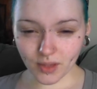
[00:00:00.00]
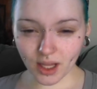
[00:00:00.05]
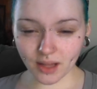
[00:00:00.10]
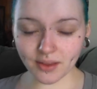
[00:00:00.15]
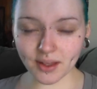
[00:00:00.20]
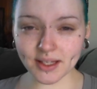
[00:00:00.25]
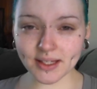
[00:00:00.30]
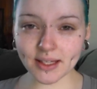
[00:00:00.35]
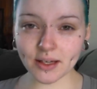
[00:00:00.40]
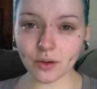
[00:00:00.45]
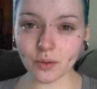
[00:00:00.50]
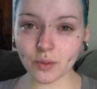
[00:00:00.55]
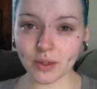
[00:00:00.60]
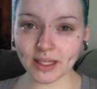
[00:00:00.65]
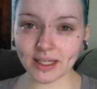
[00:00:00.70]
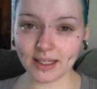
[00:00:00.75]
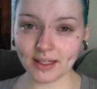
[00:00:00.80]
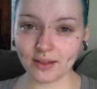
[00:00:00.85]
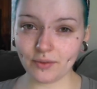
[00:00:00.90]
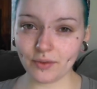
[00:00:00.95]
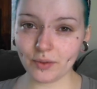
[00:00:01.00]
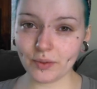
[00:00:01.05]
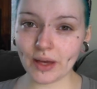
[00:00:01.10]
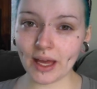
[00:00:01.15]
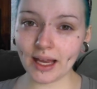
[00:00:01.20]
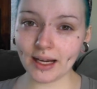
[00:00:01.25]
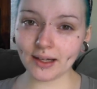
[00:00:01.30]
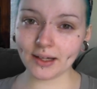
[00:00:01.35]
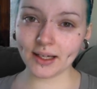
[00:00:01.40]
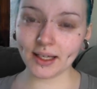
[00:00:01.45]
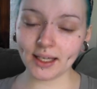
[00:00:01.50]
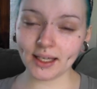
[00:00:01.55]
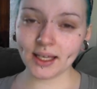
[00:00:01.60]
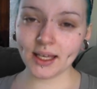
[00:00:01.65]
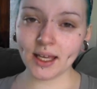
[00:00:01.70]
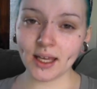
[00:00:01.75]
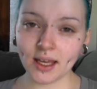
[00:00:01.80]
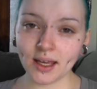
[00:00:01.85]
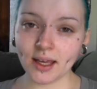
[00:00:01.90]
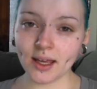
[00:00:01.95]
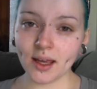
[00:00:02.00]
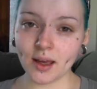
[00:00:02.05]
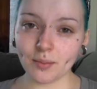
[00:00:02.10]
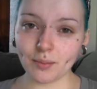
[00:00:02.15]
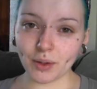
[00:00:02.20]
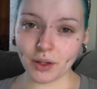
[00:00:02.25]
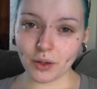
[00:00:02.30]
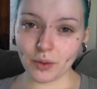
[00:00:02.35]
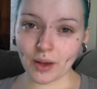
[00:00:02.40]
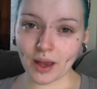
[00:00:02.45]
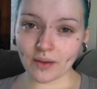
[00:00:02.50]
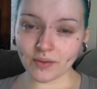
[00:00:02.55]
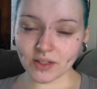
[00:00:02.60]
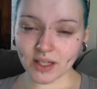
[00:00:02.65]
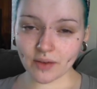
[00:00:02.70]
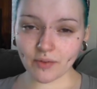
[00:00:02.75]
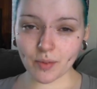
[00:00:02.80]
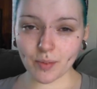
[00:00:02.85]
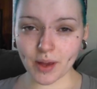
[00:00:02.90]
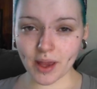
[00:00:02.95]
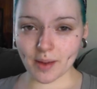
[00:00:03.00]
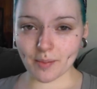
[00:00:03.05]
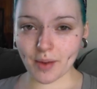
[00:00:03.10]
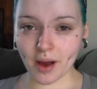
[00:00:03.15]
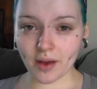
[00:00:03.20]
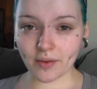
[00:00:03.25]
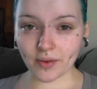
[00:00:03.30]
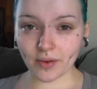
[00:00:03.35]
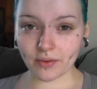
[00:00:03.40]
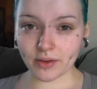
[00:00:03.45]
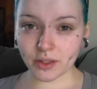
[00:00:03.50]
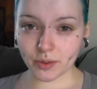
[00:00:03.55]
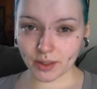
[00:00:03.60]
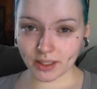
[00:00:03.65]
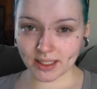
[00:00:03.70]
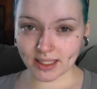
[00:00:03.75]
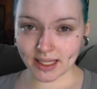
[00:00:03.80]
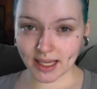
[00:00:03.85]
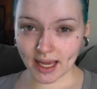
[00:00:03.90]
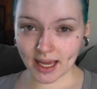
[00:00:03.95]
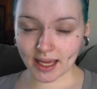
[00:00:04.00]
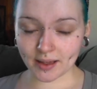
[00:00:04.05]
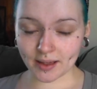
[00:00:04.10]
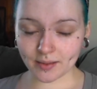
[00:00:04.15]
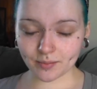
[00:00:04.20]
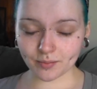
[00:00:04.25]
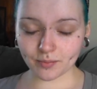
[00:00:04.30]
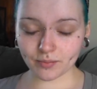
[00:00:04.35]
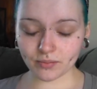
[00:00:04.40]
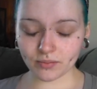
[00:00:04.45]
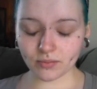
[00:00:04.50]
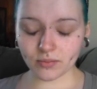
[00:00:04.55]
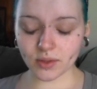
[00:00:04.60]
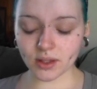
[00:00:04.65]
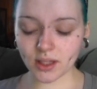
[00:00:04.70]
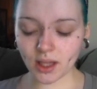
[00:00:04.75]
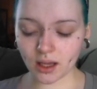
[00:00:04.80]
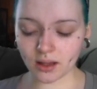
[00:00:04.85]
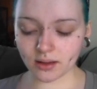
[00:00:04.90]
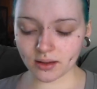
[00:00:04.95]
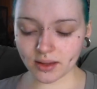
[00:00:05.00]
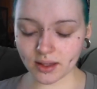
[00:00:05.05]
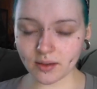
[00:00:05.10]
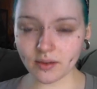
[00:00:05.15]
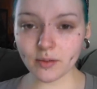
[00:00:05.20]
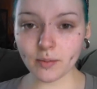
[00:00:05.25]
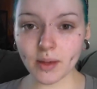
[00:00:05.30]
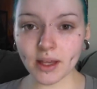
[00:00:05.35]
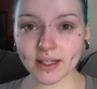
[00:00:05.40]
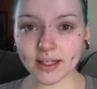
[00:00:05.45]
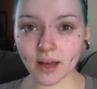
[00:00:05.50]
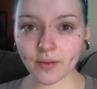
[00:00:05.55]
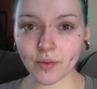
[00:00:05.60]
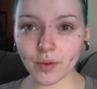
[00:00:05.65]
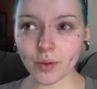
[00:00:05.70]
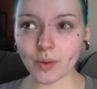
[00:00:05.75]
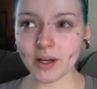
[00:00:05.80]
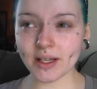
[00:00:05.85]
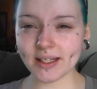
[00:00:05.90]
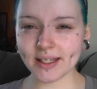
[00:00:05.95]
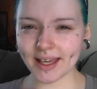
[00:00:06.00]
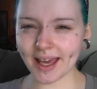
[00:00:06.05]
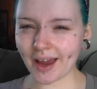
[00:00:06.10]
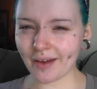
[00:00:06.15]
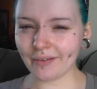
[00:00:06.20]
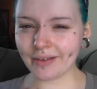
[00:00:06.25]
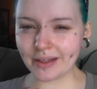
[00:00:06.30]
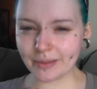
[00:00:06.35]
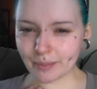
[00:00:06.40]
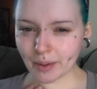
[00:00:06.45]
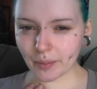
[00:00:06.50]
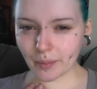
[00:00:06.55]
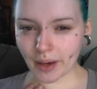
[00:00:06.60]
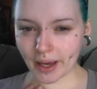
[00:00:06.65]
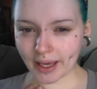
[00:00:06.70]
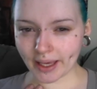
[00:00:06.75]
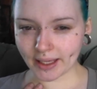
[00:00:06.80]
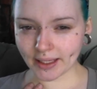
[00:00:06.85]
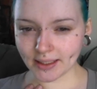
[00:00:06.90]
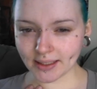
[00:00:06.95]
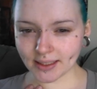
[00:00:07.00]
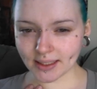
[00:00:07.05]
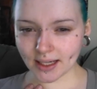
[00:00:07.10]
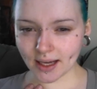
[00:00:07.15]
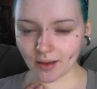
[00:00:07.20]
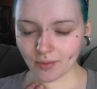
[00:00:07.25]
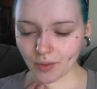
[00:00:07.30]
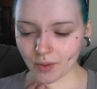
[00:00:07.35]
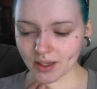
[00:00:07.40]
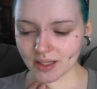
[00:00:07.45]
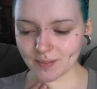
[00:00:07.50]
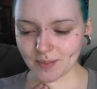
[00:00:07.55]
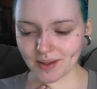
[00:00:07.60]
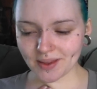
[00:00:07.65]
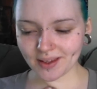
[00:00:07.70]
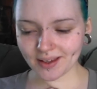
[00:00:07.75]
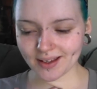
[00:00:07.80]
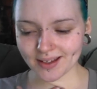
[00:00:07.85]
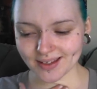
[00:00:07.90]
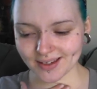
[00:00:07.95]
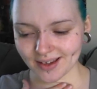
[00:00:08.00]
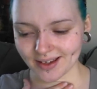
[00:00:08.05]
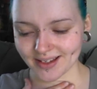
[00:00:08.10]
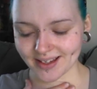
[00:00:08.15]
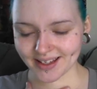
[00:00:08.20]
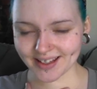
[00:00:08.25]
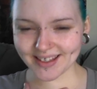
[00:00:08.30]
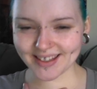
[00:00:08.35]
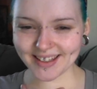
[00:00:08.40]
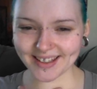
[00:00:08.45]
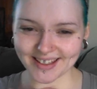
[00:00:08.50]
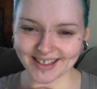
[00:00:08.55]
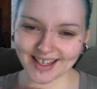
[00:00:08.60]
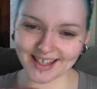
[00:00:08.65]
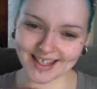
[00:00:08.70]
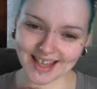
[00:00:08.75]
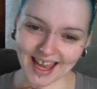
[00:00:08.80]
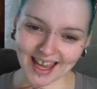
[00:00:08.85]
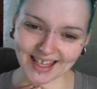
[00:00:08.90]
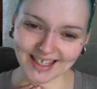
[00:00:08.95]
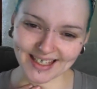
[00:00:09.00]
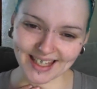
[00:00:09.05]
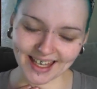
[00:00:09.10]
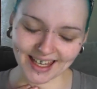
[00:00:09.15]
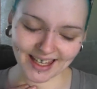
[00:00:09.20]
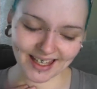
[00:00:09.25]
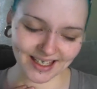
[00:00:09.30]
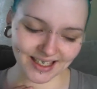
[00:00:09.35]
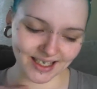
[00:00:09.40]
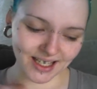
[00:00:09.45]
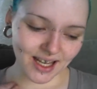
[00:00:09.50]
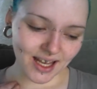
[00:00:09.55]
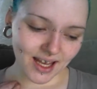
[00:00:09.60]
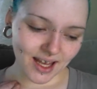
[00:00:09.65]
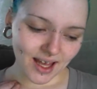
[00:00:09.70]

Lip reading: And they said, we can give you Alli, but you have to have a BMI of over 28. Now, the thing with me is I've always carried my weight. I've always been like a size like 16 to 18.